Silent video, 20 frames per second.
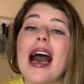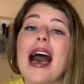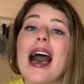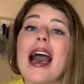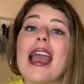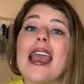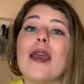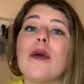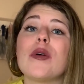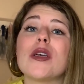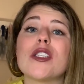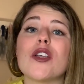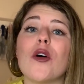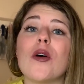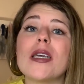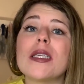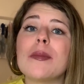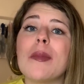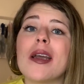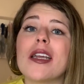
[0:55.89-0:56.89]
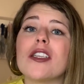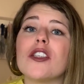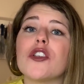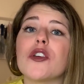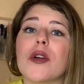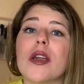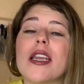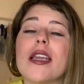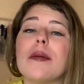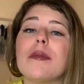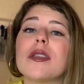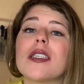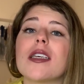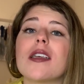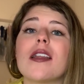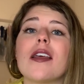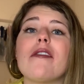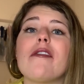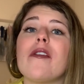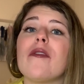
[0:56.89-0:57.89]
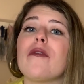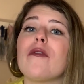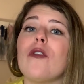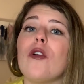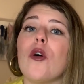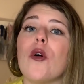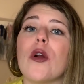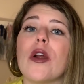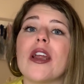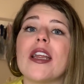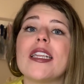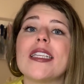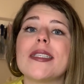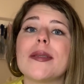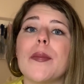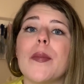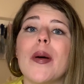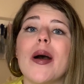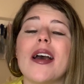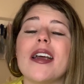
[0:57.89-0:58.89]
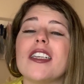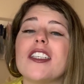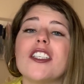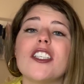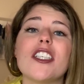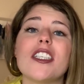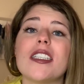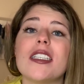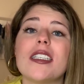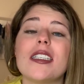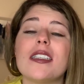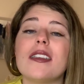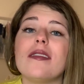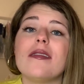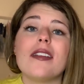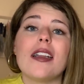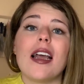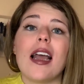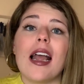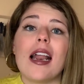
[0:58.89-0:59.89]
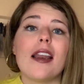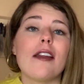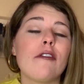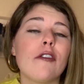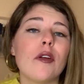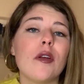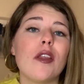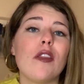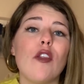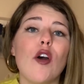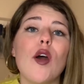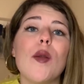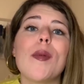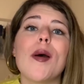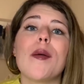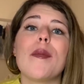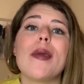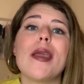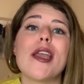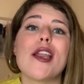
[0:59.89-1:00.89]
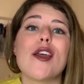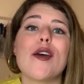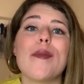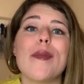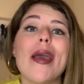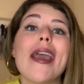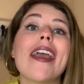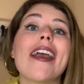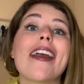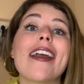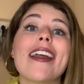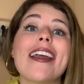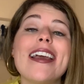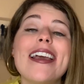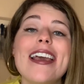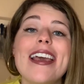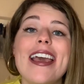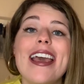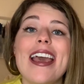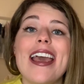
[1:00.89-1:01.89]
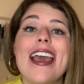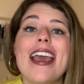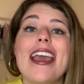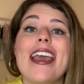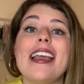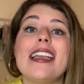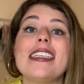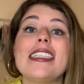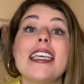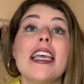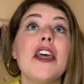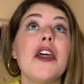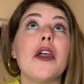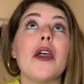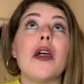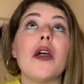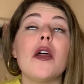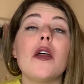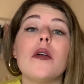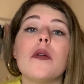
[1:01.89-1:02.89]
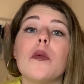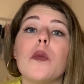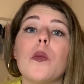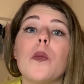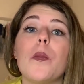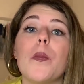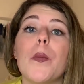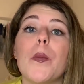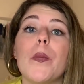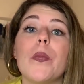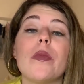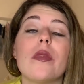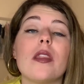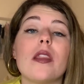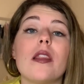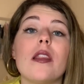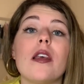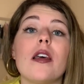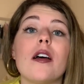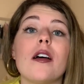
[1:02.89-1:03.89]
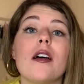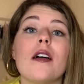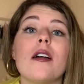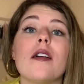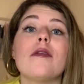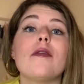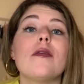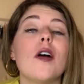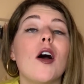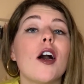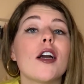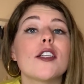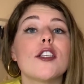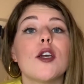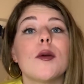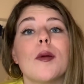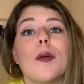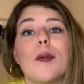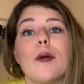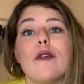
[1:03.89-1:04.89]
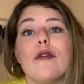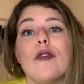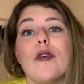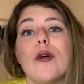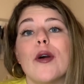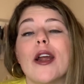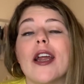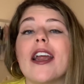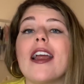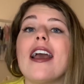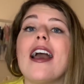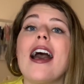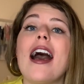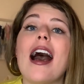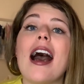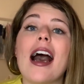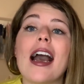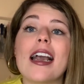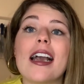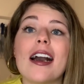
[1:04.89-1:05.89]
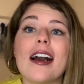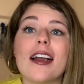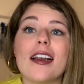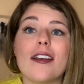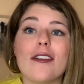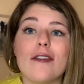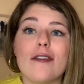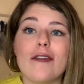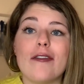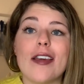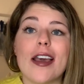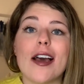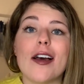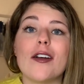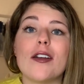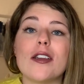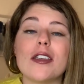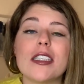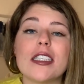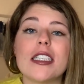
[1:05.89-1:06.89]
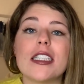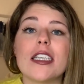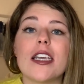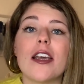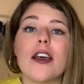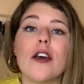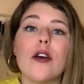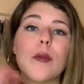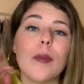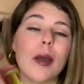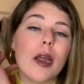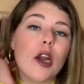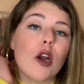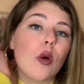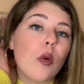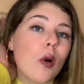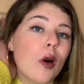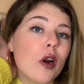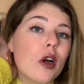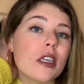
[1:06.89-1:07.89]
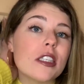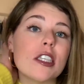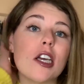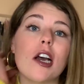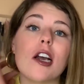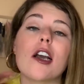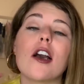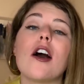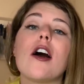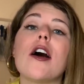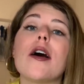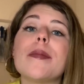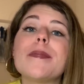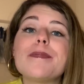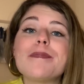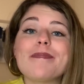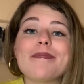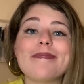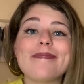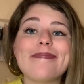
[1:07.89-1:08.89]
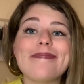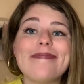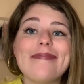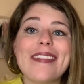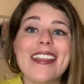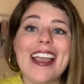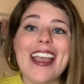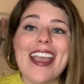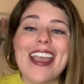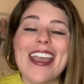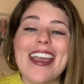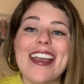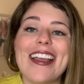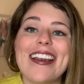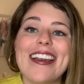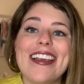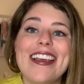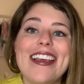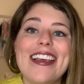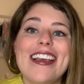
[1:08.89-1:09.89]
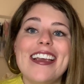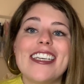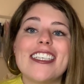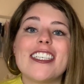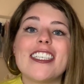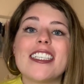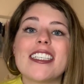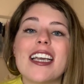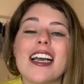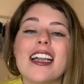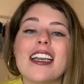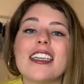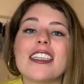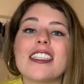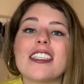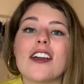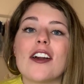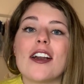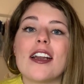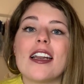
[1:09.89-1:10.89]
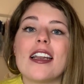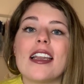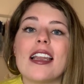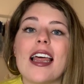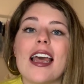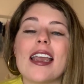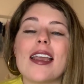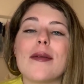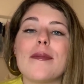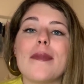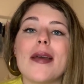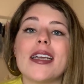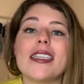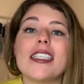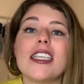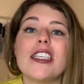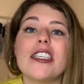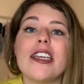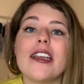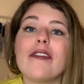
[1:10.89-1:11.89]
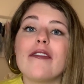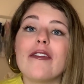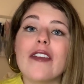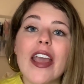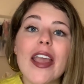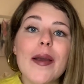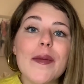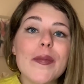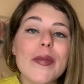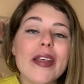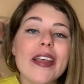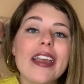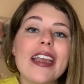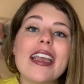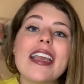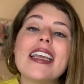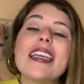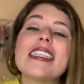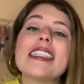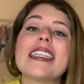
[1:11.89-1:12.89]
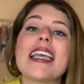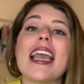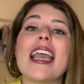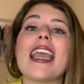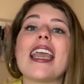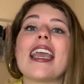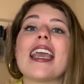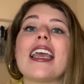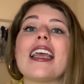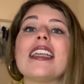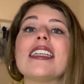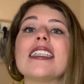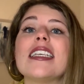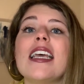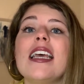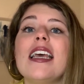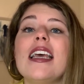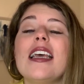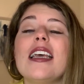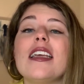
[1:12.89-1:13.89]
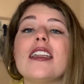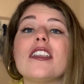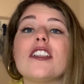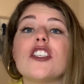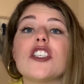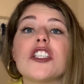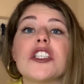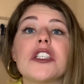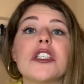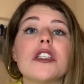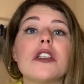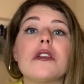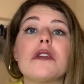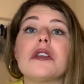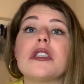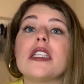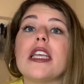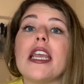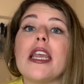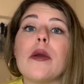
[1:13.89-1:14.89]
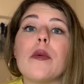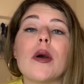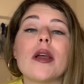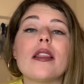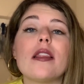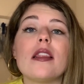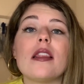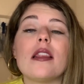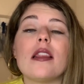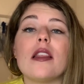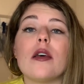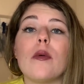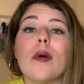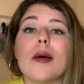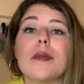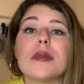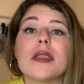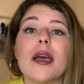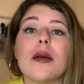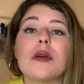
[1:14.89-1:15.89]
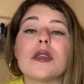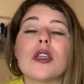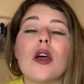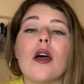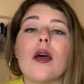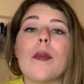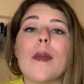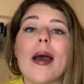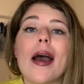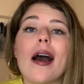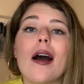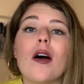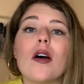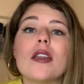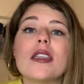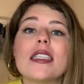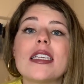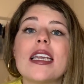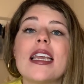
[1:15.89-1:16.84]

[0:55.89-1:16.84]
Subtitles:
It was always my dream to live in Florence, but just I never really thought about being an au pair until the October before. I kind of found AuPairWorld.com and just kind of started like messaging families and just seeing what the website was all about.